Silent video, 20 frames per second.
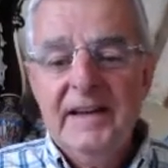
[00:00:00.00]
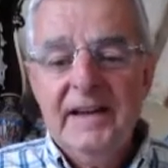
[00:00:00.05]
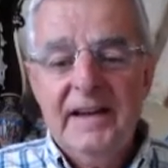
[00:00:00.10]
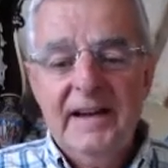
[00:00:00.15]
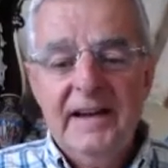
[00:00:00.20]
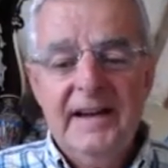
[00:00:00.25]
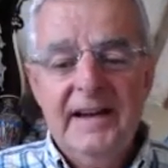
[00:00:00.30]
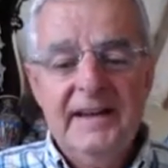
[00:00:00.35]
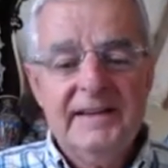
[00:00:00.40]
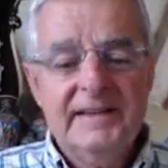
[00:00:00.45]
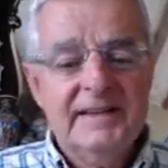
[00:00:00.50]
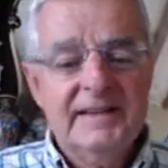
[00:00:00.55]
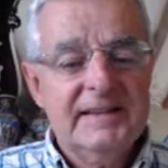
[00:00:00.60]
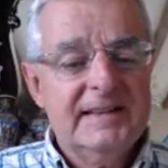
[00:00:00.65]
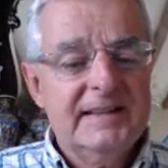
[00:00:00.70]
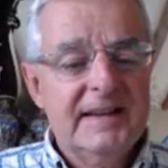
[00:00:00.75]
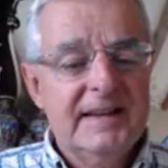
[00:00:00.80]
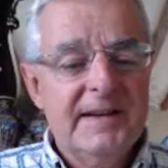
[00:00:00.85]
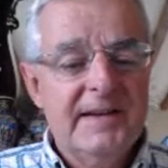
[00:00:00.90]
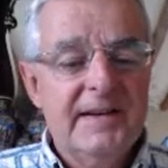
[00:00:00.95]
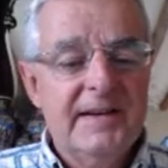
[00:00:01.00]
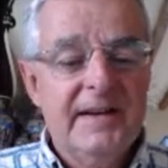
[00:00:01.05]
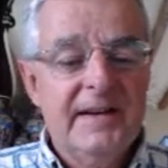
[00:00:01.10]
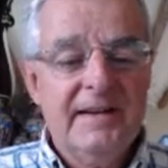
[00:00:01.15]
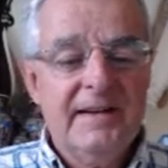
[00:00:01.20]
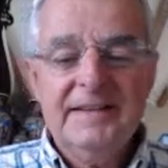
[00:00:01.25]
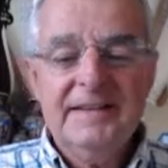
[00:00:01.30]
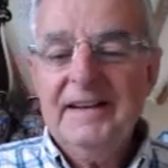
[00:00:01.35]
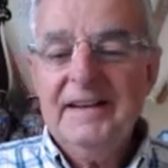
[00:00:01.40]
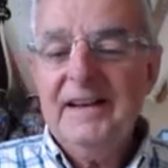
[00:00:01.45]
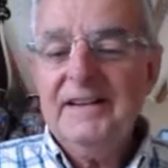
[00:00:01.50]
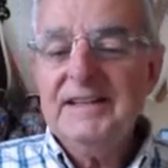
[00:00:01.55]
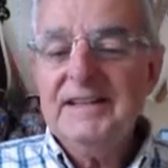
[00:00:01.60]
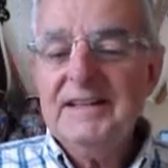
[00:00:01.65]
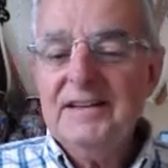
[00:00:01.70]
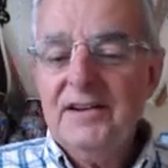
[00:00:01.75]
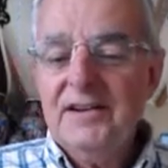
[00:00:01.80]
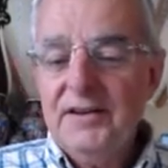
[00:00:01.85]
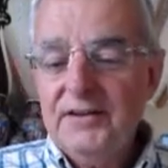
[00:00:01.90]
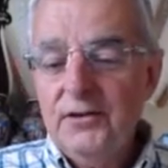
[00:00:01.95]
and I didn't
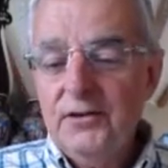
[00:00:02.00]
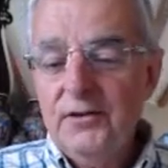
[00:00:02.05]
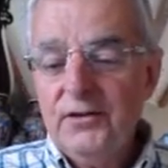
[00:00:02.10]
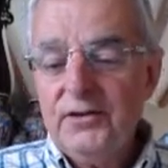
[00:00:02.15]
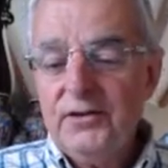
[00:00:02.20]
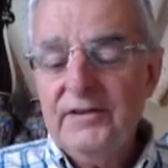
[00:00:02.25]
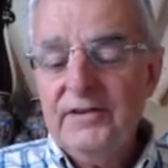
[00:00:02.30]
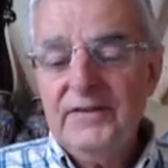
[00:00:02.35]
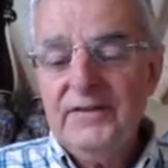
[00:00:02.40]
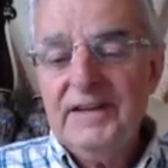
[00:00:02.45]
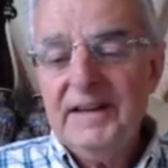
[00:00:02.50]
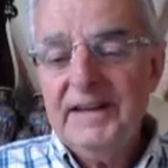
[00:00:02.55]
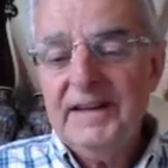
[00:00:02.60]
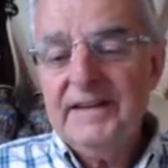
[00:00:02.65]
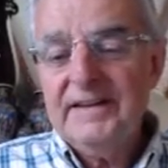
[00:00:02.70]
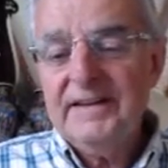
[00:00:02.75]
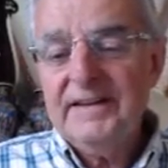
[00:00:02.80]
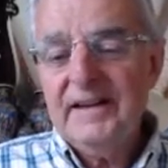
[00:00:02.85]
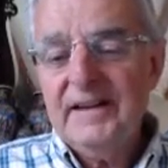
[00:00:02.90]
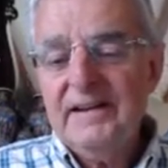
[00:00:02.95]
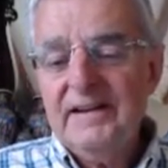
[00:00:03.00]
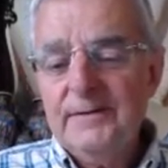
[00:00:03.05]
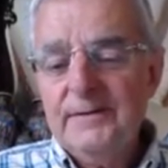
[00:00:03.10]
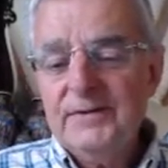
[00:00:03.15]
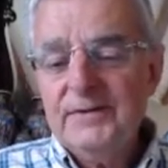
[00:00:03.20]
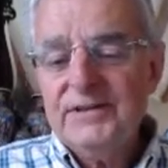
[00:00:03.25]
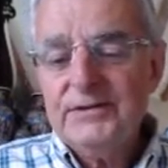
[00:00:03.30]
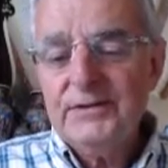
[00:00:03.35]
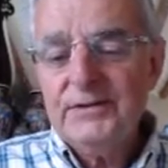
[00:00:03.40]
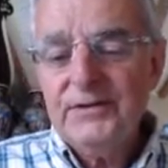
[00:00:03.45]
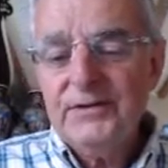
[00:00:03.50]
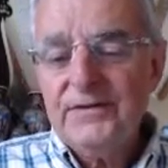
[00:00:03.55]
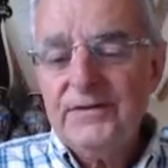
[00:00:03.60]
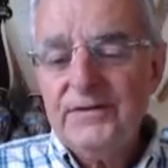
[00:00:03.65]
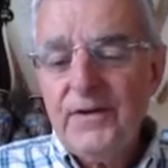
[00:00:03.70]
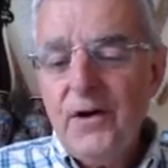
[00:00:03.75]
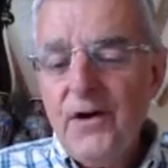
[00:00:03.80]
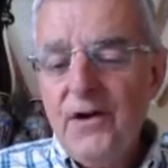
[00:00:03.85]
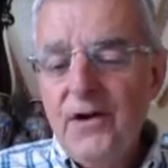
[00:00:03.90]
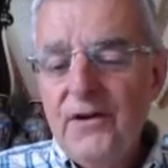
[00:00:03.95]
like the look of it, and I was sort of
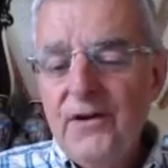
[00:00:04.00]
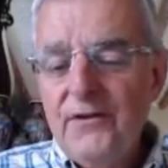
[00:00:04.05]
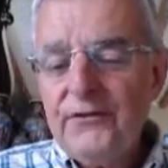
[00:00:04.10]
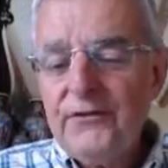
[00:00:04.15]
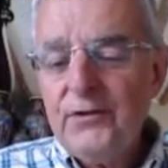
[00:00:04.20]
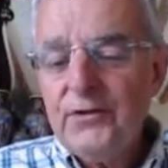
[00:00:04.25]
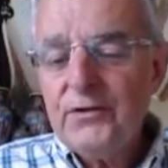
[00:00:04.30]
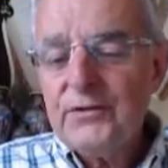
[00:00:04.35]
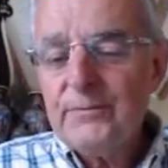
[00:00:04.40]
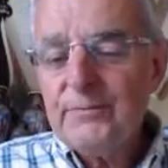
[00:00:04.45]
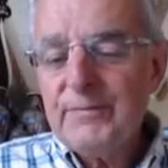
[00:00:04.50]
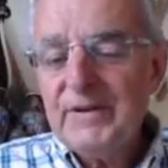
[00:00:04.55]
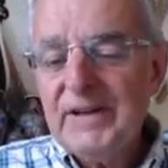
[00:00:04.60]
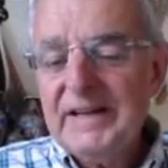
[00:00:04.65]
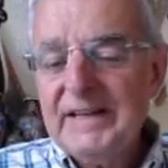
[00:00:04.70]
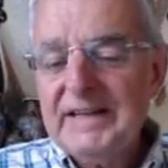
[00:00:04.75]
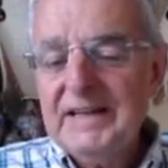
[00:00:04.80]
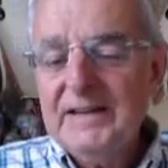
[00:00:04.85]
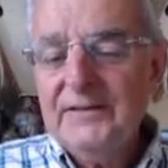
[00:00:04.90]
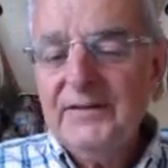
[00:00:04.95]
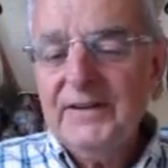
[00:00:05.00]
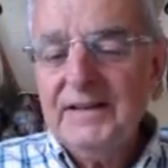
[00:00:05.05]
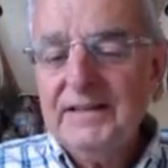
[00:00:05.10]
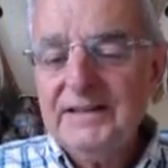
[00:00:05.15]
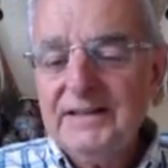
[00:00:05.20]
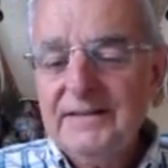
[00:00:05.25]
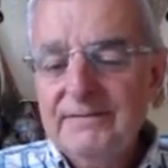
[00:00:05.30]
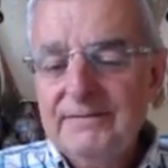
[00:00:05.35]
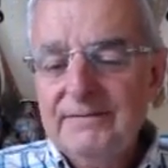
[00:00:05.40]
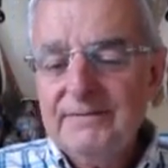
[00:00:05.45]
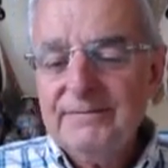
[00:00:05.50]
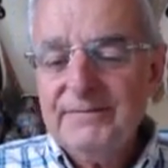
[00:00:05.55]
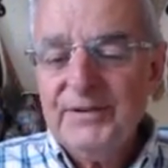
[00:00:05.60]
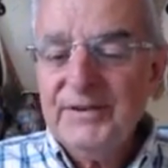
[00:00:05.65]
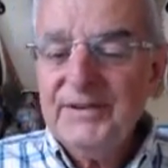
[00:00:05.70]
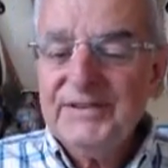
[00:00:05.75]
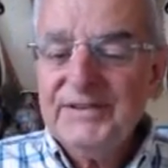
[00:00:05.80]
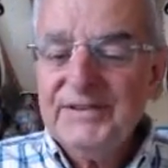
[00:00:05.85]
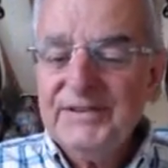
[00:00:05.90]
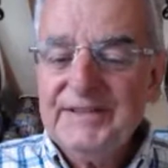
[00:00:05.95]
half couldn't believe it.
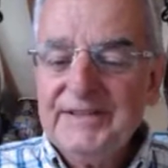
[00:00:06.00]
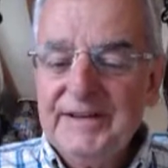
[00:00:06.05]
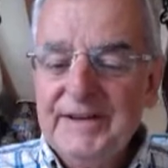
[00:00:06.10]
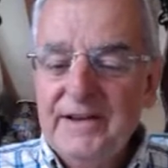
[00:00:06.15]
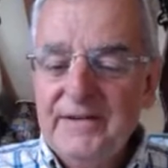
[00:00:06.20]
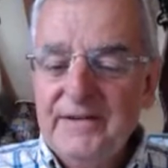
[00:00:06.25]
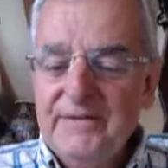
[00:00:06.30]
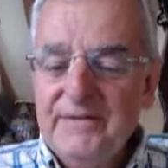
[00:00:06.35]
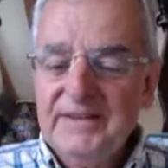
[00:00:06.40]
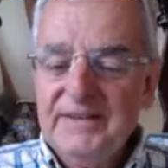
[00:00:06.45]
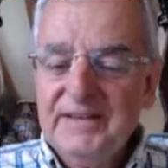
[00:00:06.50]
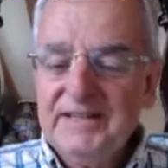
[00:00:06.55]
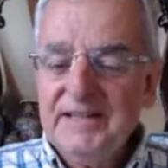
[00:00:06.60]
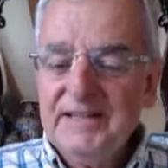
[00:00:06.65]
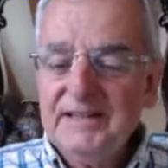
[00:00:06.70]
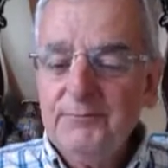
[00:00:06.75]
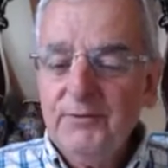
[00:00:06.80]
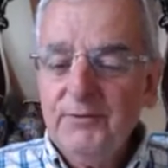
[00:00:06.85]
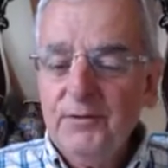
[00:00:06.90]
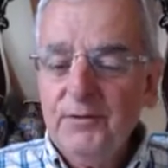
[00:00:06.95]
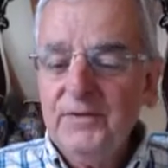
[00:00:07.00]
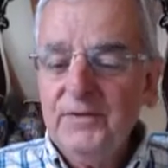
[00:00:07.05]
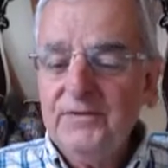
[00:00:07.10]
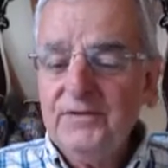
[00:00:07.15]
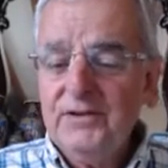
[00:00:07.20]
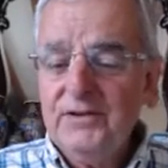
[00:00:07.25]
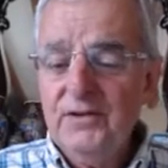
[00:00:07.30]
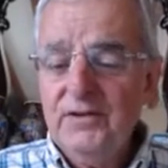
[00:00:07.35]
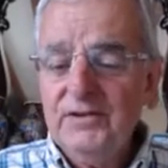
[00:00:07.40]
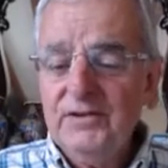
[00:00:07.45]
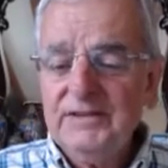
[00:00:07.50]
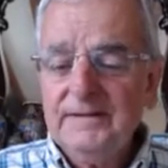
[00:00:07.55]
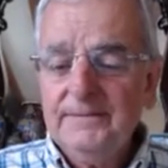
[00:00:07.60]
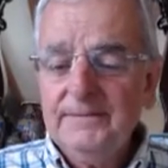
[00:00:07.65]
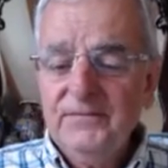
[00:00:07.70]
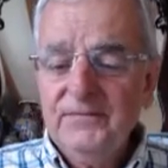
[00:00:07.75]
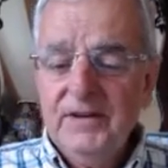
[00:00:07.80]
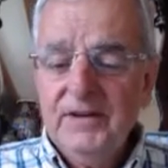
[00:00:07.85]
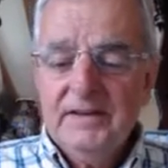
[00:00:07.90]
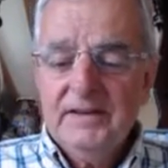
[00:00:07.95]
But this is what we've got.
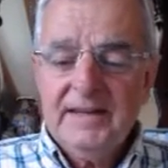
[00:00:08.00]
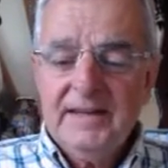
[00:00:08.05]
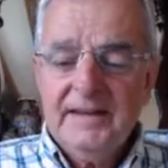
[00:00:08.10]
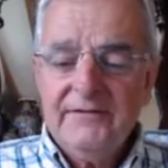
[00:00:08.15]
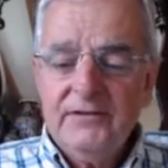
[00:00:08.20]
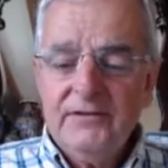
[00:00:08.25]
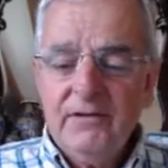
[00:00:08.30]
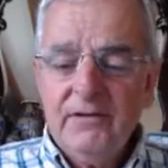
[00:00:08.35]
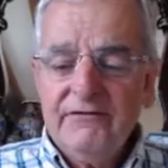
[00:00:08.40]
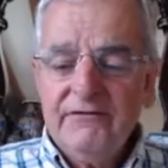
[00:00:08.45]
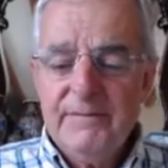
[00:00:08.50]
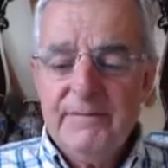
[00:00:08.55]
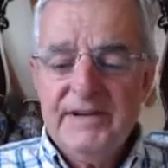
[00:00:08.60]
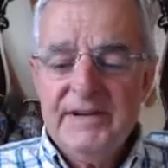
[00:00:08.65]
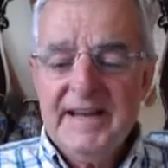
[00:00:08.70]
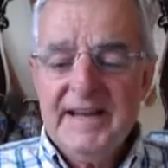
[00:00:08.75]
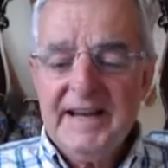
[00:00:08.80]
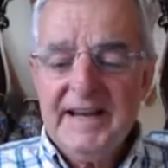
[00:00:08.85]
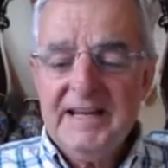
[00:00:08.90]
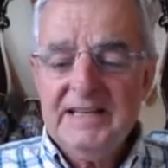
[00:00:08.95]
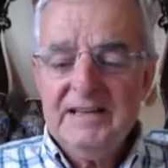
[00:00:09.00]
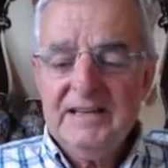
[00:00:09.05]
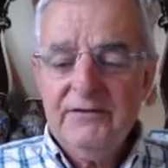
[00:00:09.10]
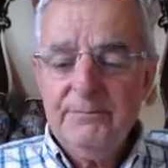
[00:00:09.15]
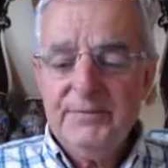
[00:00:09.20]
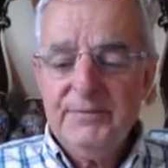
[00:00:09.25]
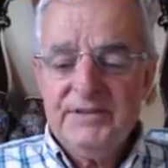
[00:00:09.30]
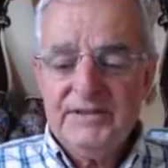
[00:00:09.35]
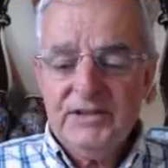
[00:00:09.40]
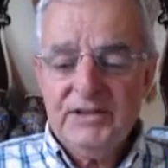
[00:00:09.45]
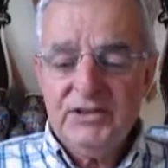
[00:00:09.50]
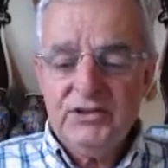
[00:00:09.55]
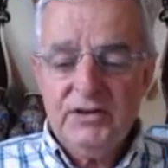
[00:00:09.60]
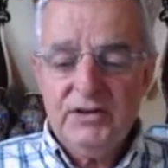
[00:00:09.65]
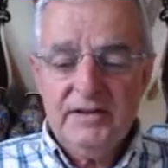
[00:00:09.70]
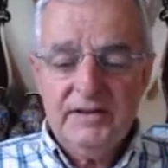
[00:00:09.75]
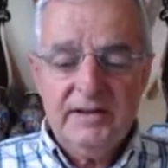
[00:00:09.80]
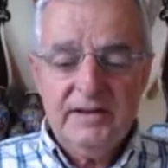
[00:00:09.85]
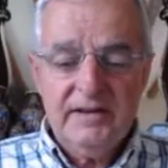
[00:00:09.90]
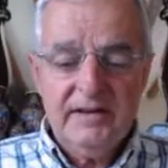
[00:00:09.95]
They've gone from a negative
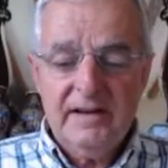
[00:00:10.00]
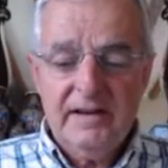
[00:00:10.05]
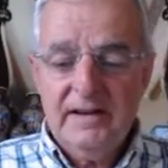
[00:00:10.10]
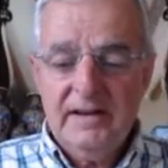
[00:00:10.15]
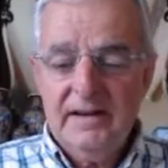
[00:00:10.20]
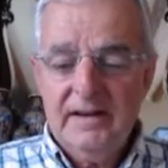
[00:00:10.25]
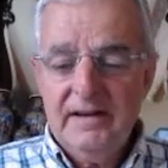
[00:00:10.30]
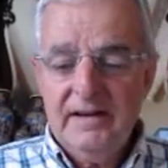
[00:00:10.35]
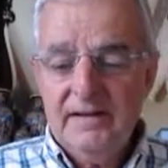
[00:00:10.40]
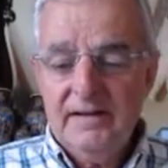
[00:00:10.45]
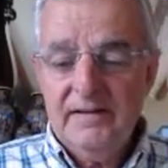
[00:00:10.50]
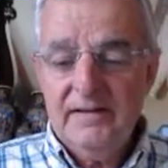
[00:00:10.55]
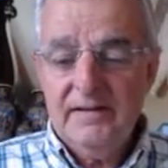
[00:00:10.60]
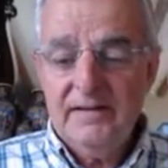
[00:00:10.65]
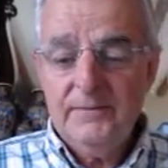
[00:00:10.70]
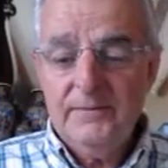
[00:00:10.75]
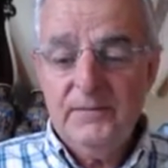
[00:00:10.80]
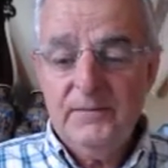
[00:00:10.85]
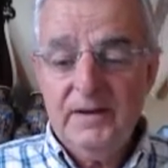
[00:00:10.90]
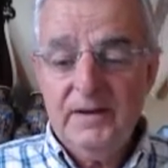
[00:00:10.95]
position, and